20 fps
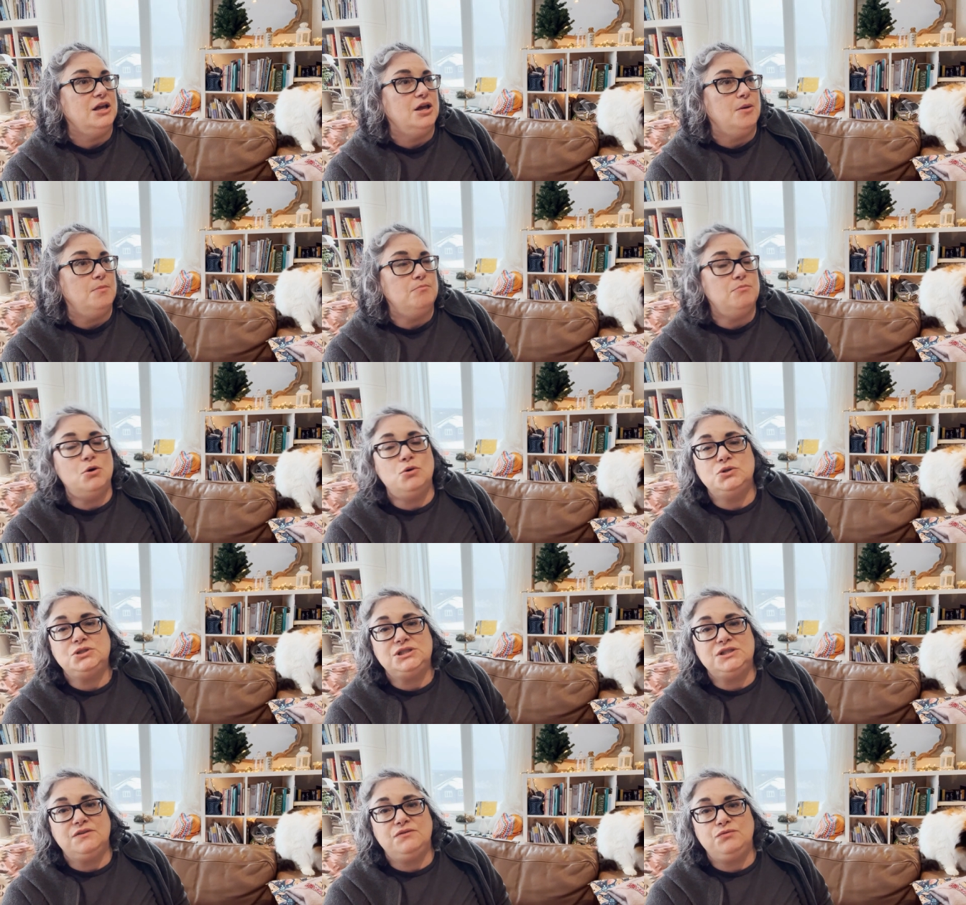
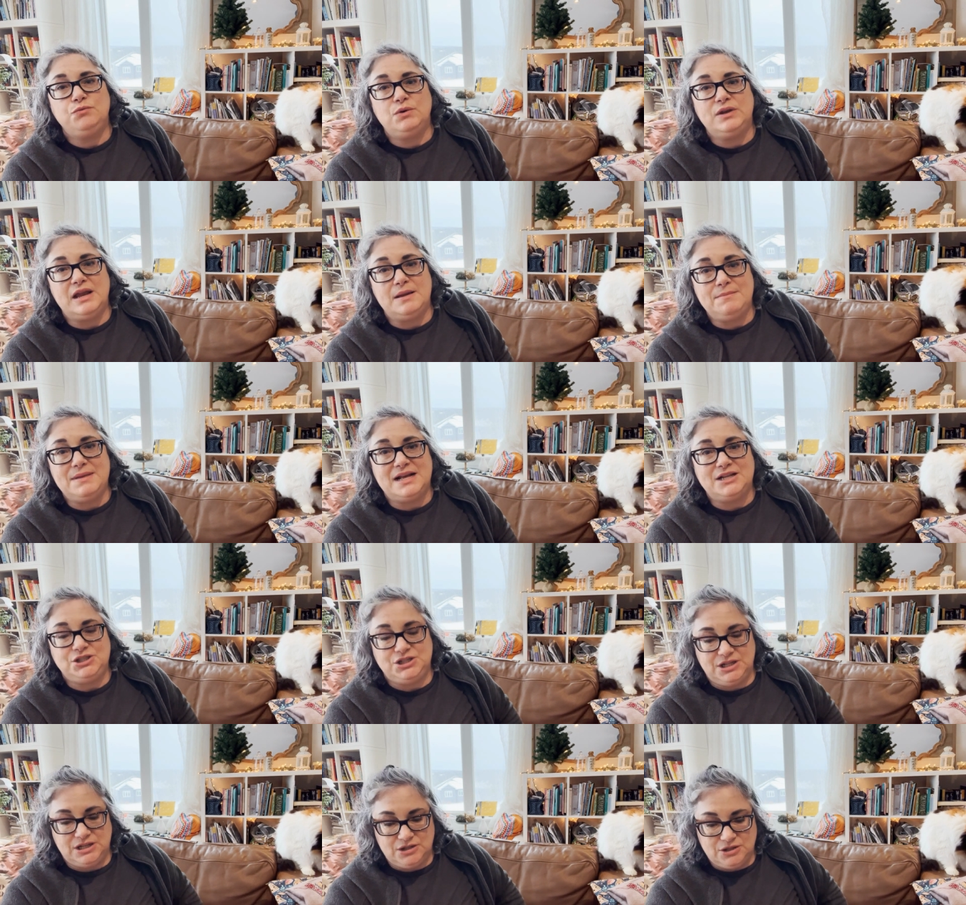most of what I
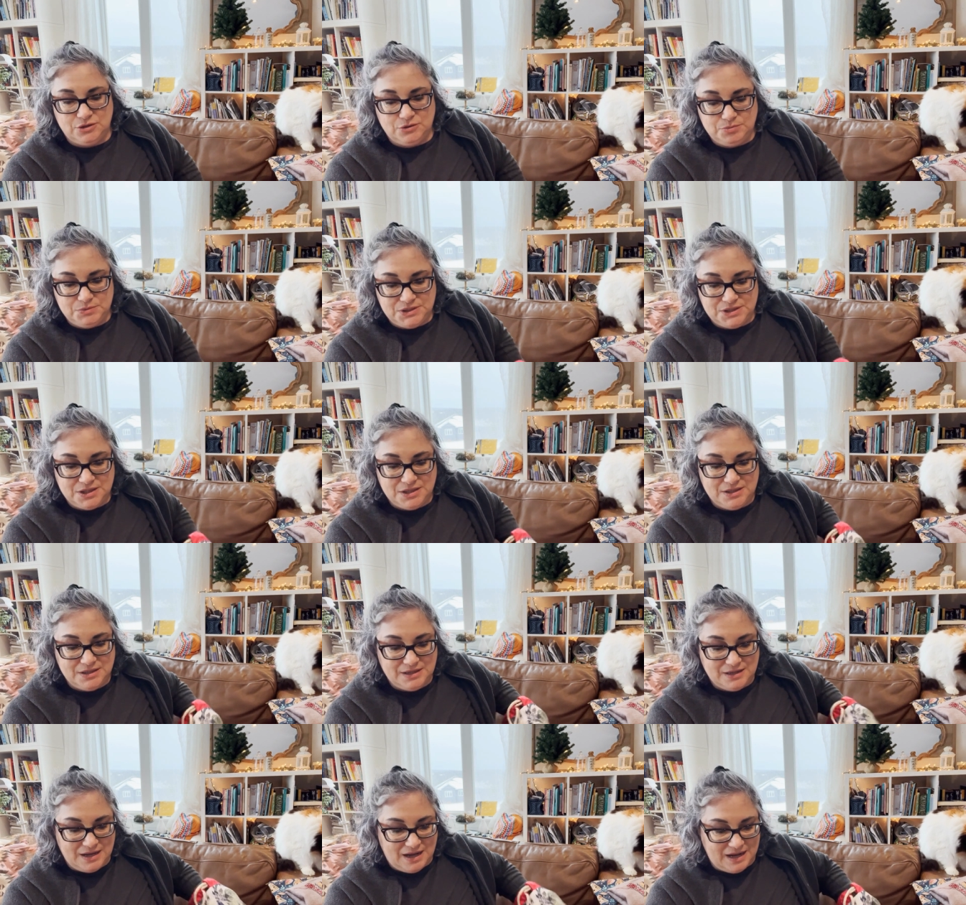magic looped
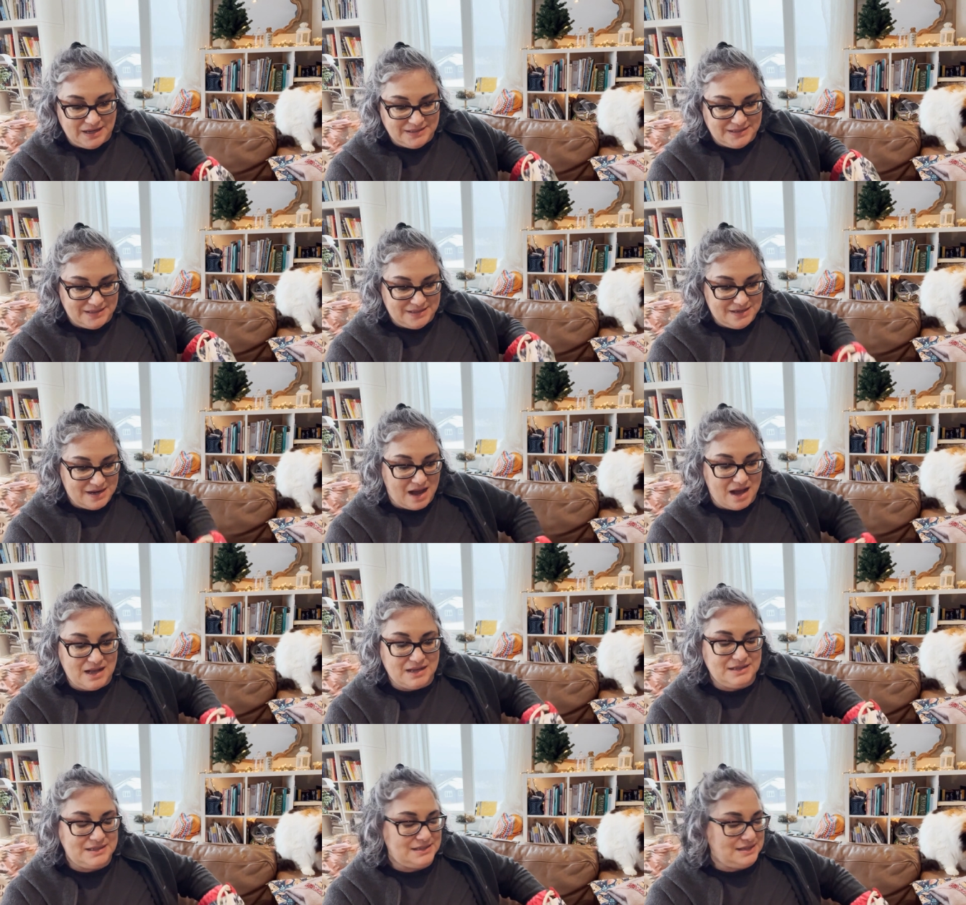I did
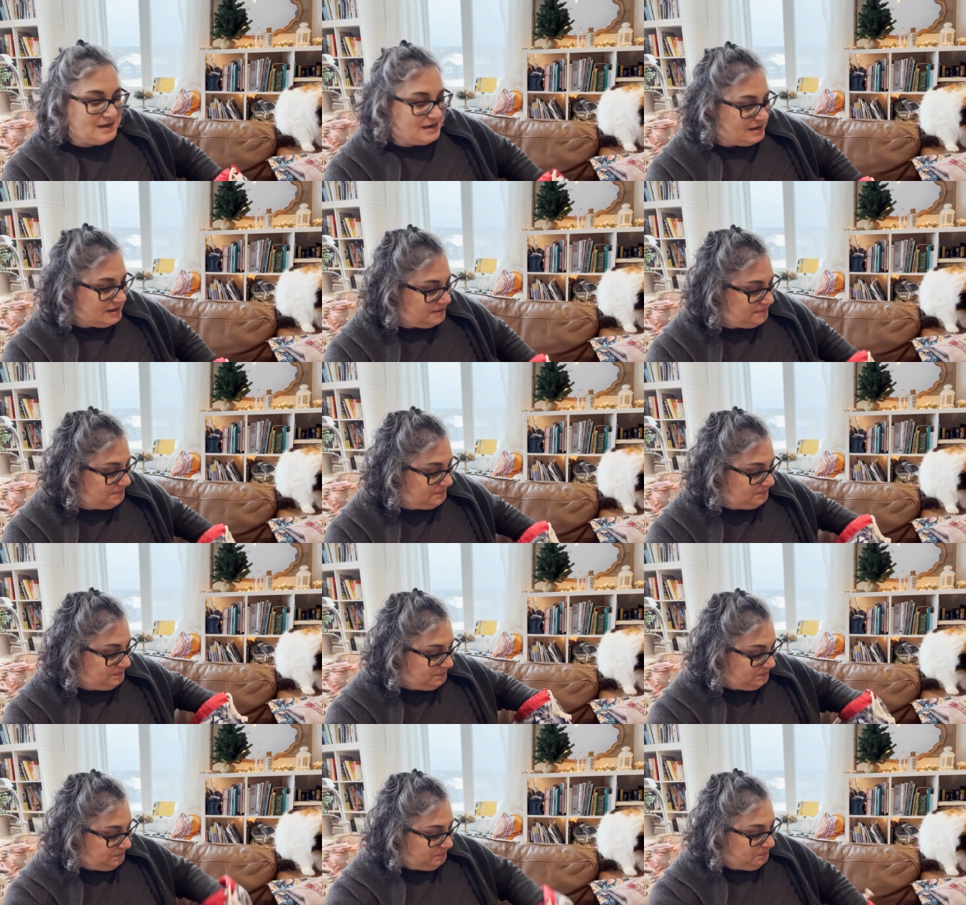not uh,
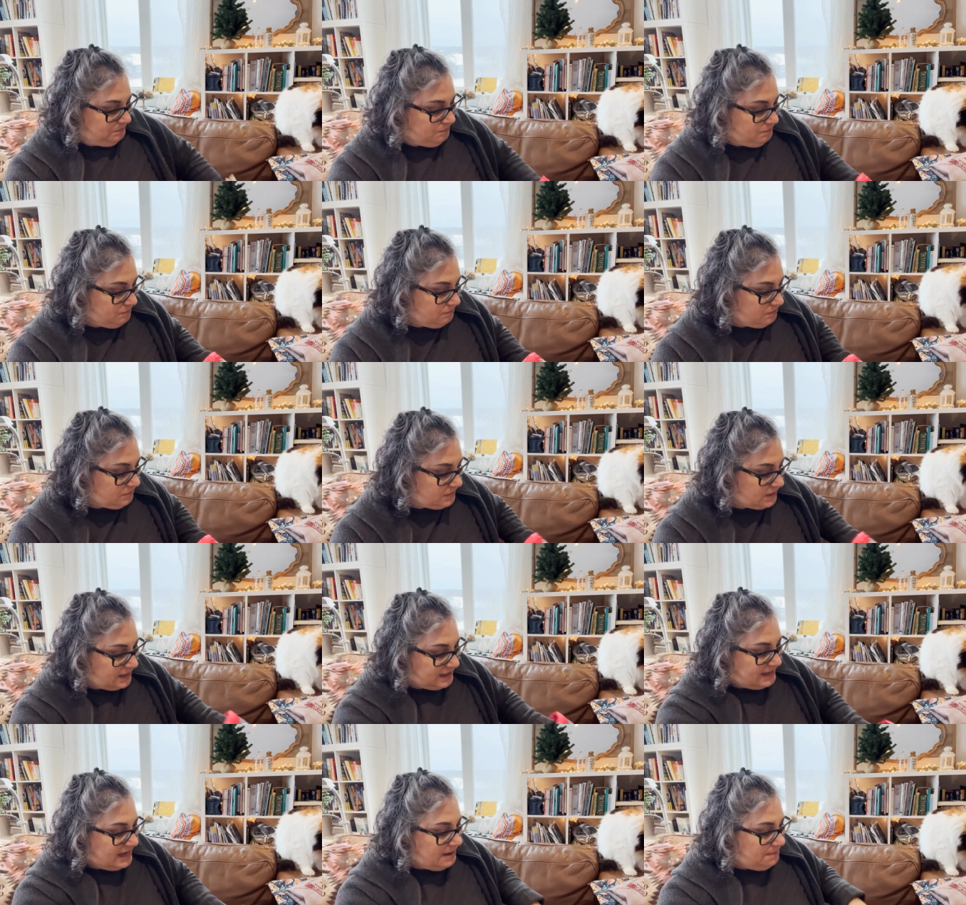
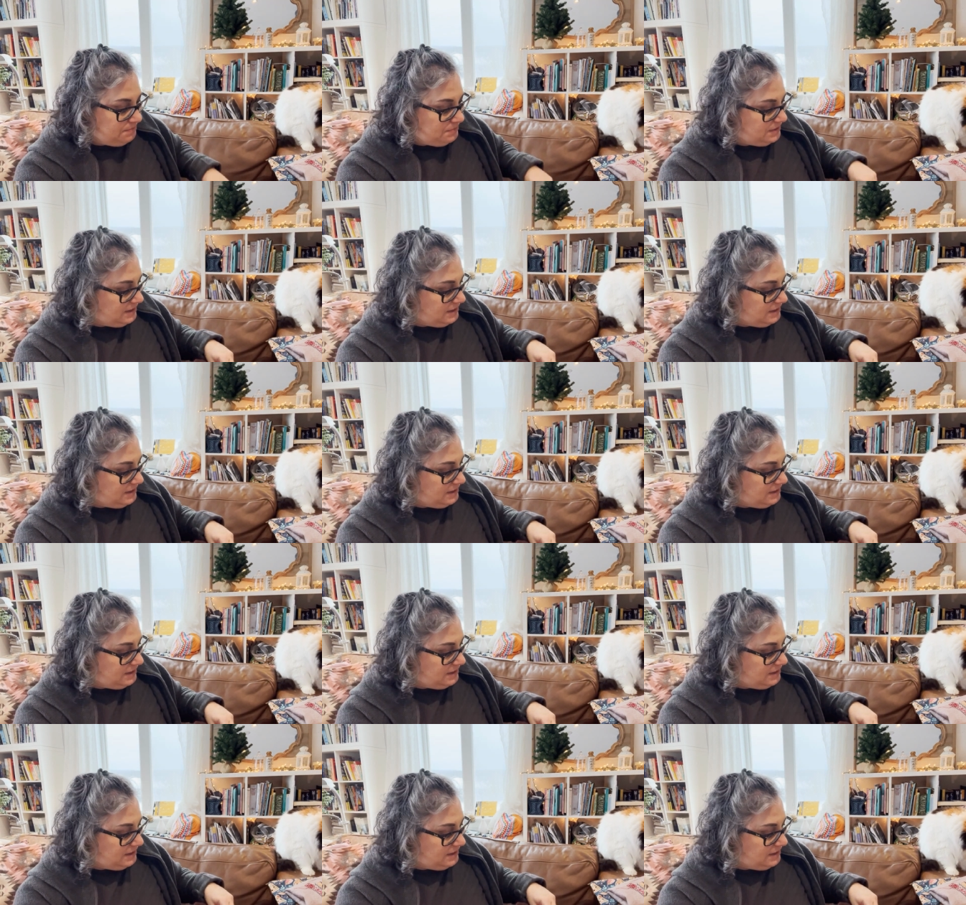keep